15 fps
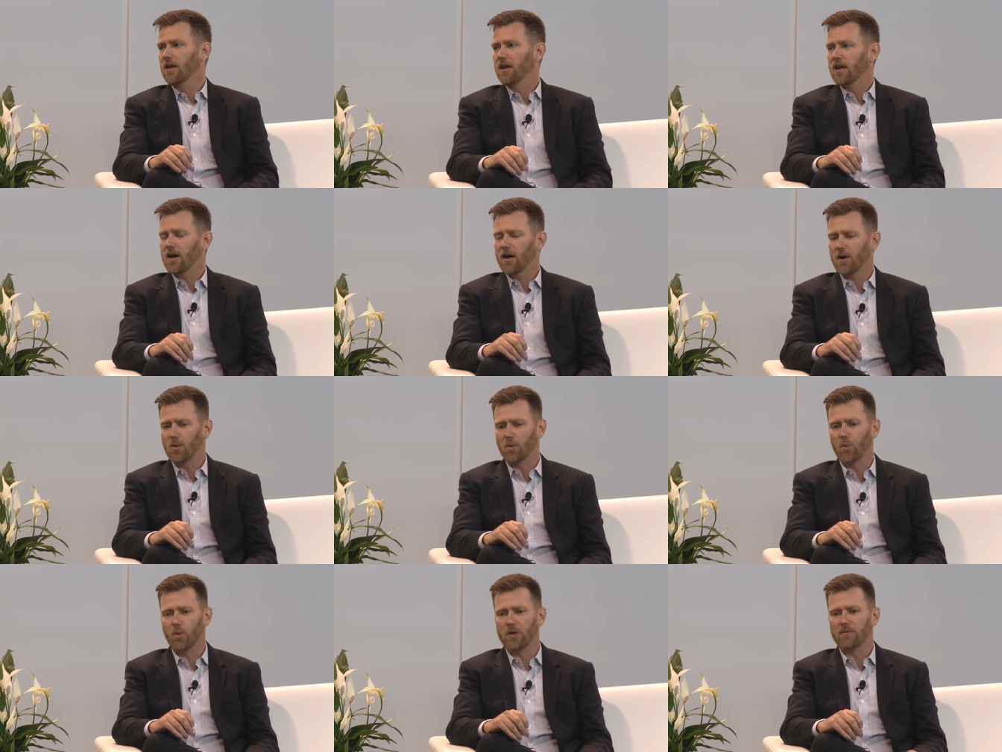Right.
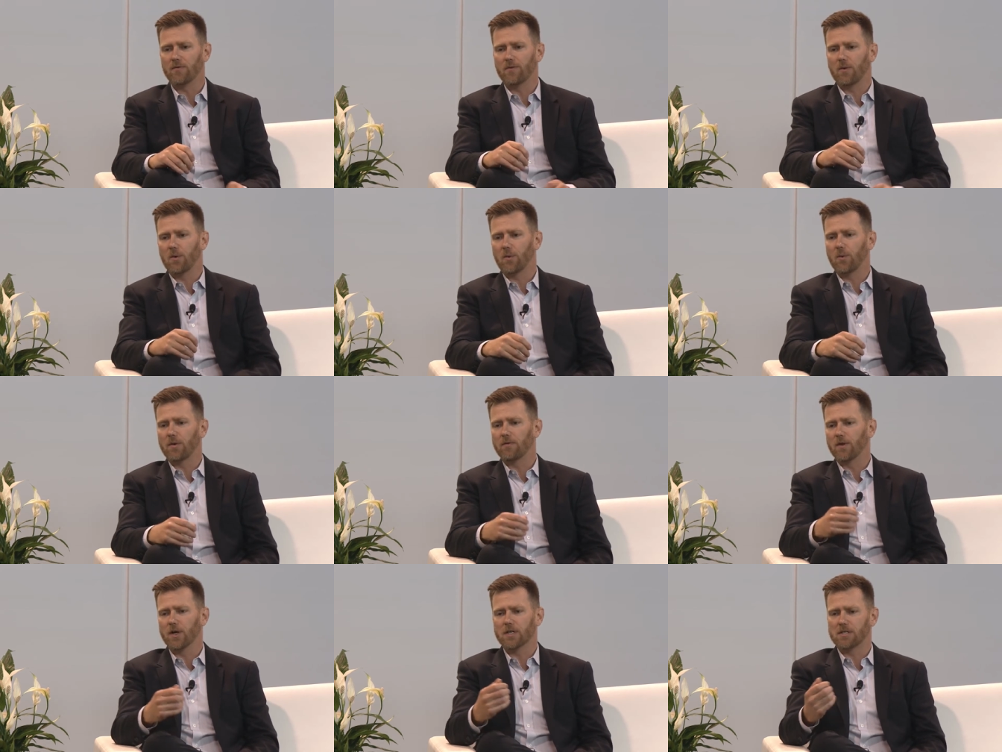Uh, we've
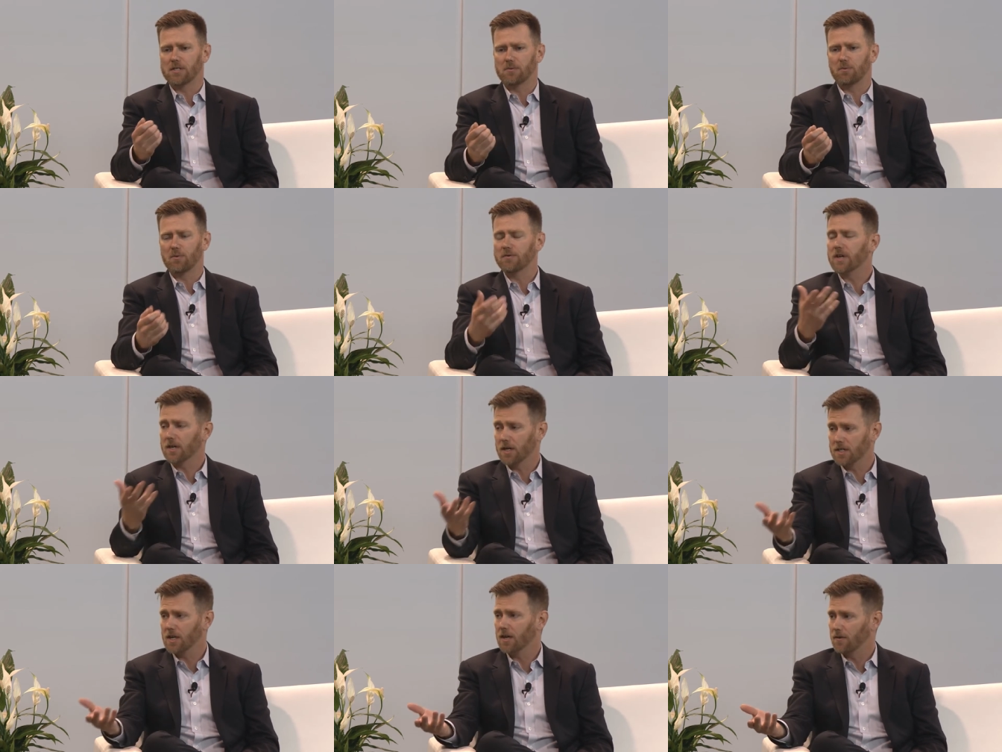we've looked, we've
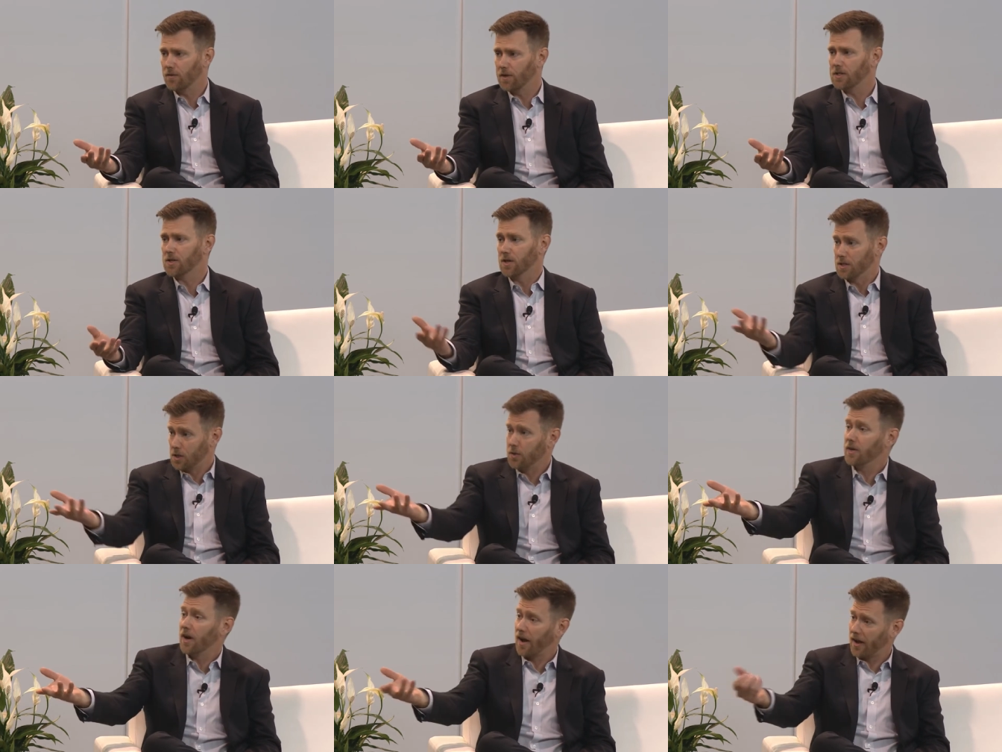done a ton of research,
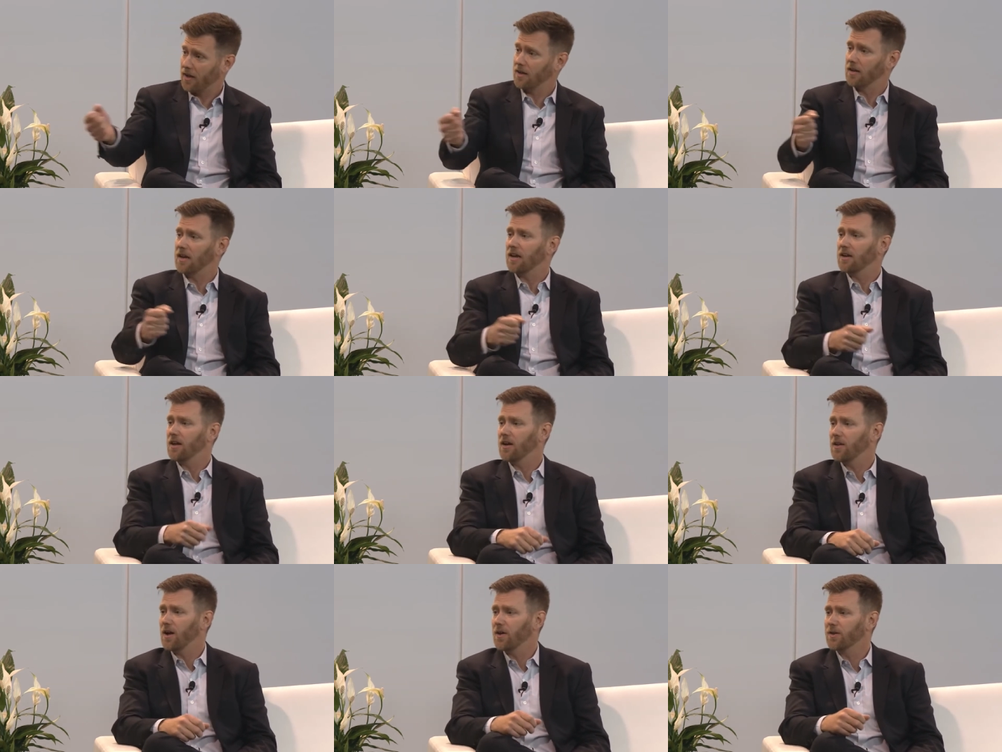you and I, and, and
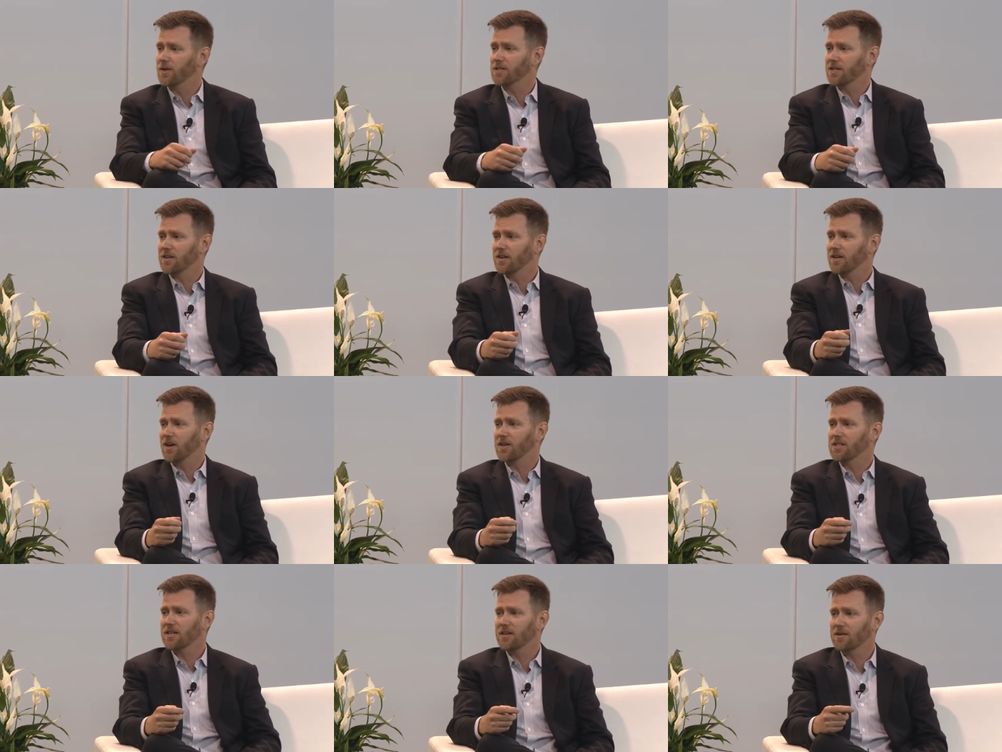yeah. others in, in,
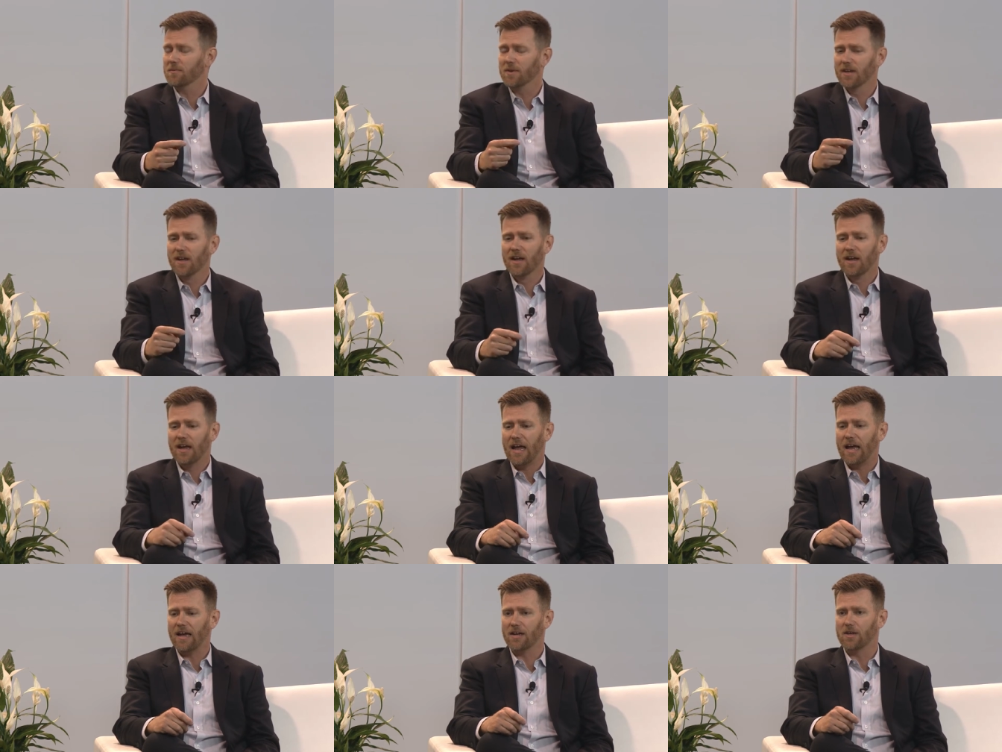our team,
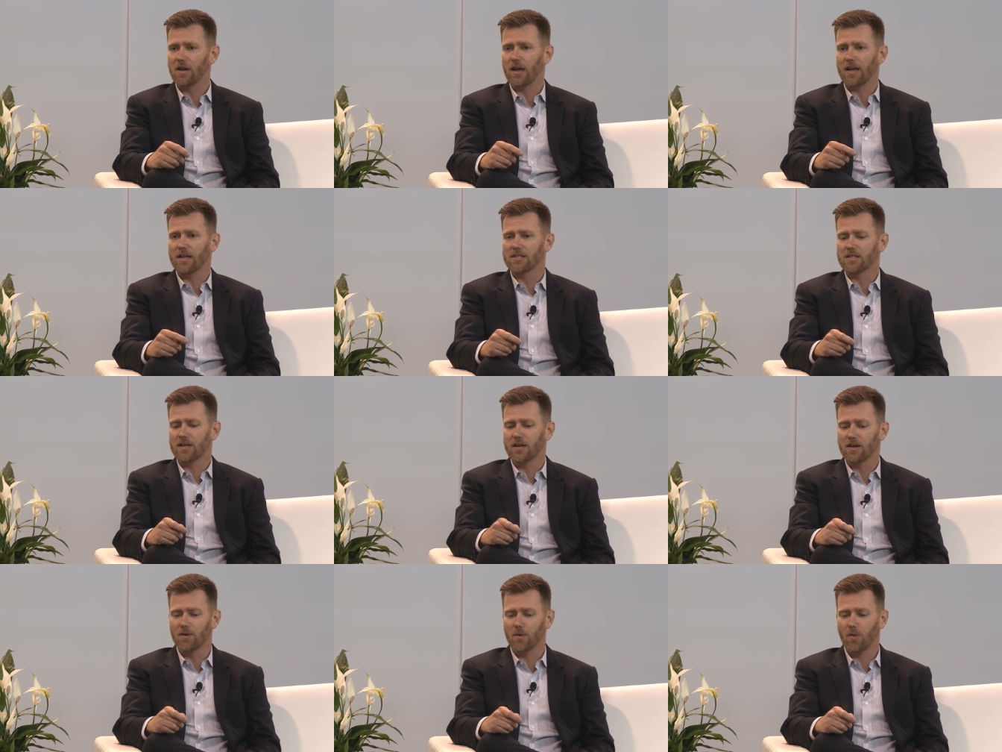at at
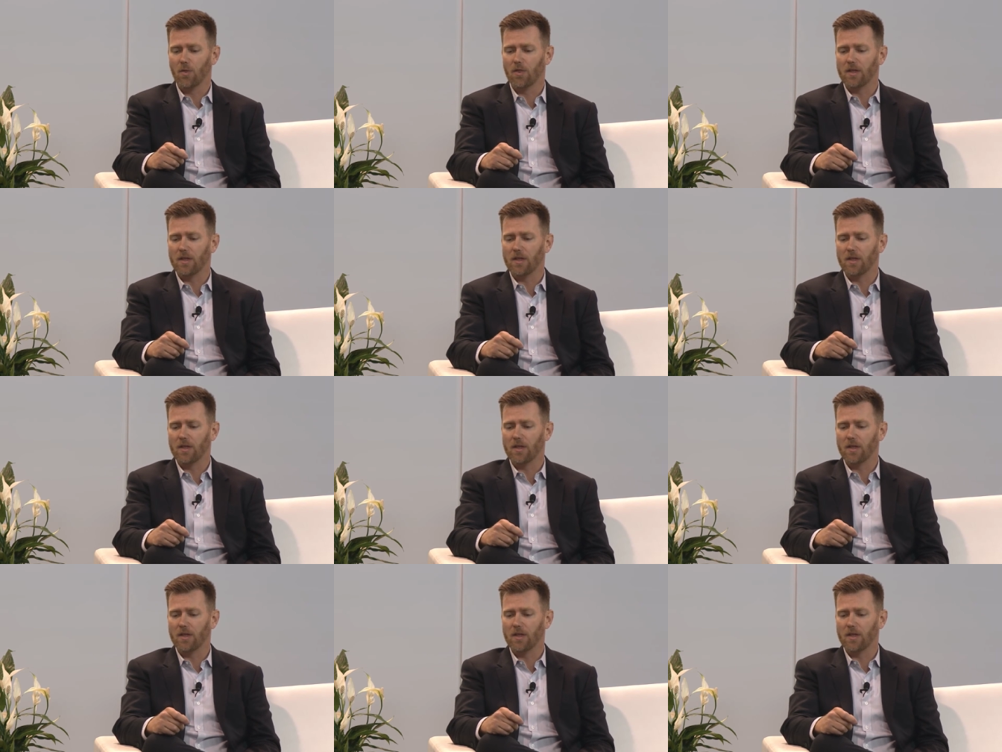uh,